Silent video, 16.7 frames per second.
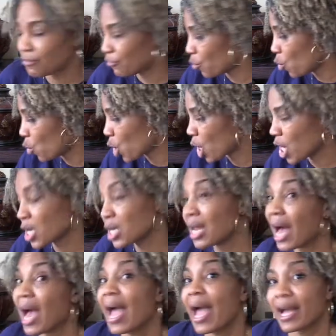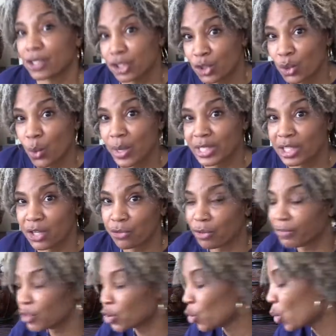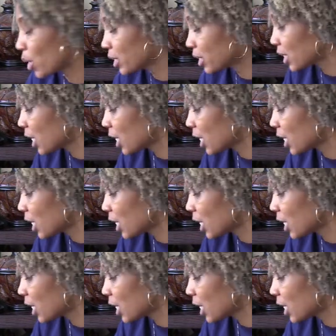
for not actually going to thrift stores.